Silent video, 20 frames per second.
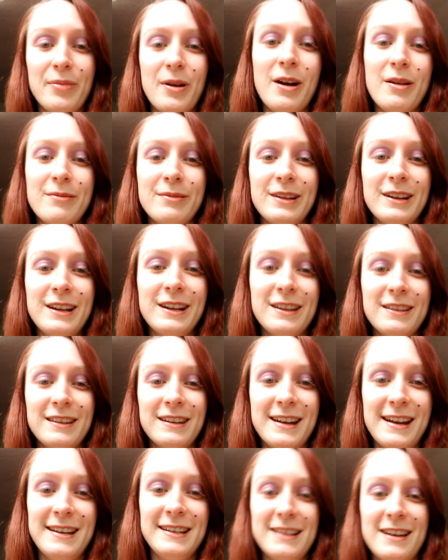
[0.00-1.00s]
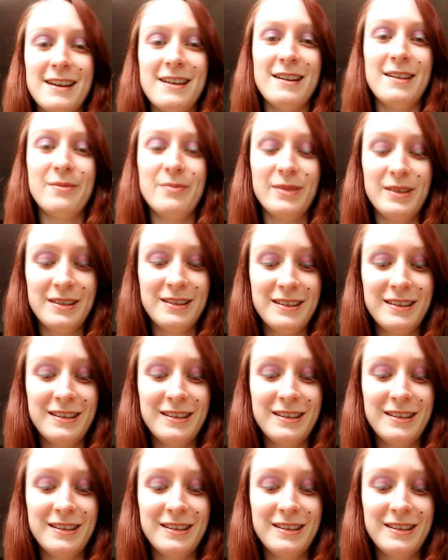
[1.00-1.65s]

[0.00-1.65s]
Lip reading: Probably in the nighttime.